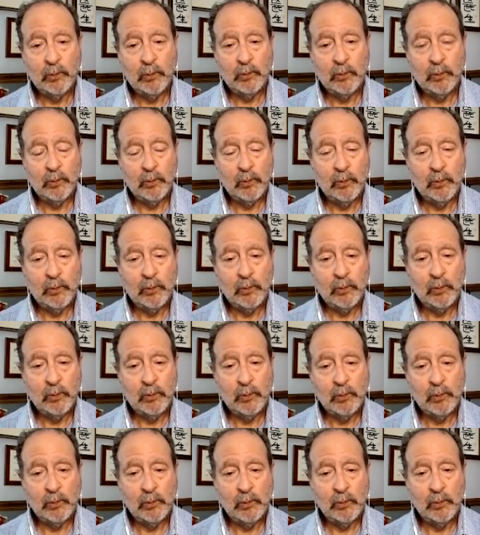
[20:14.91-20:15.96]

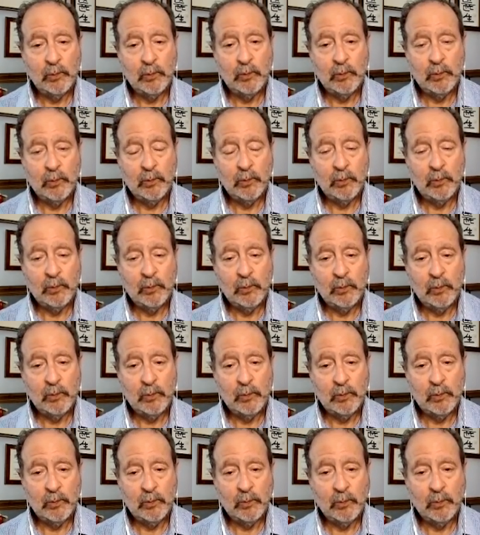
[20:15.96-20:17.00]

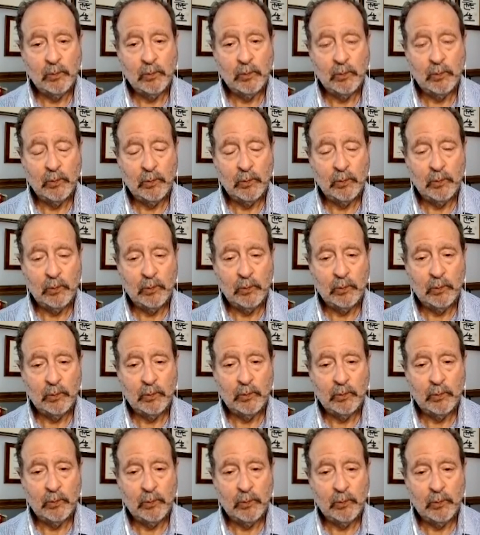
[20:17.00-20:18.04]

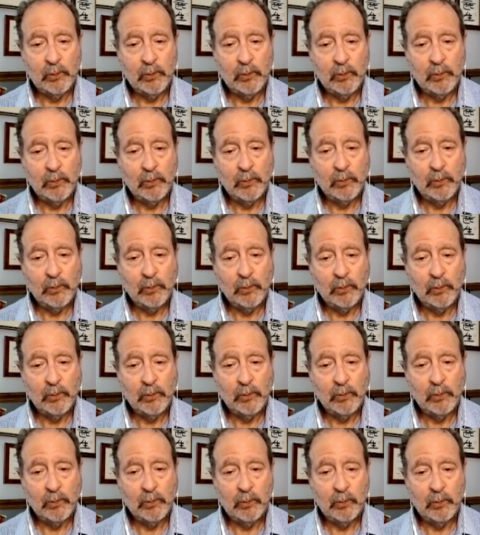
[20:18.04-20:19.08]

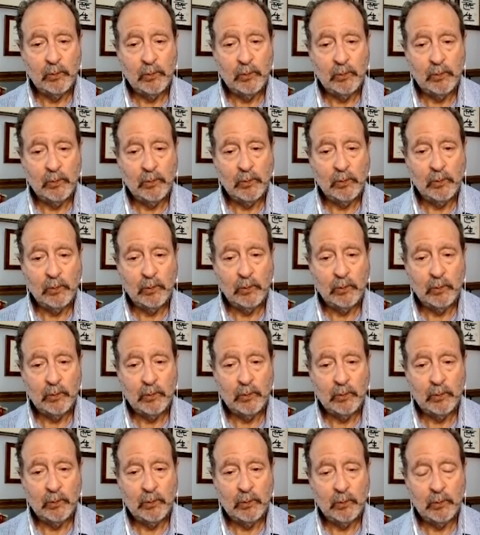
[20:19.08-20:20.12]

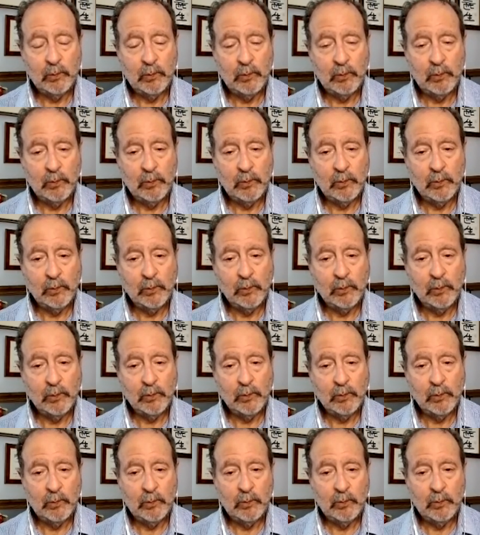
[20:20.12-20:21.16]

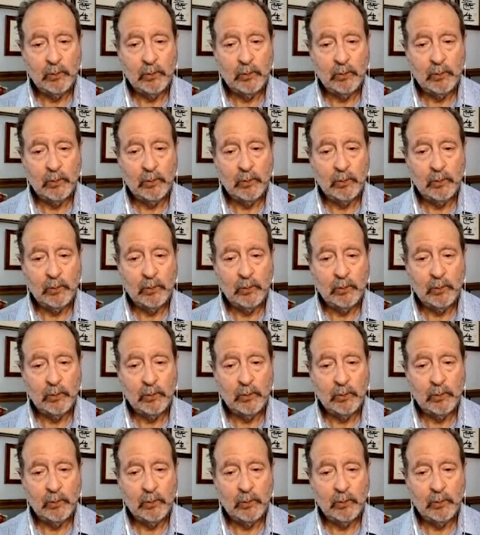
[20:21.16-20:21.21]
The person shown says nothing.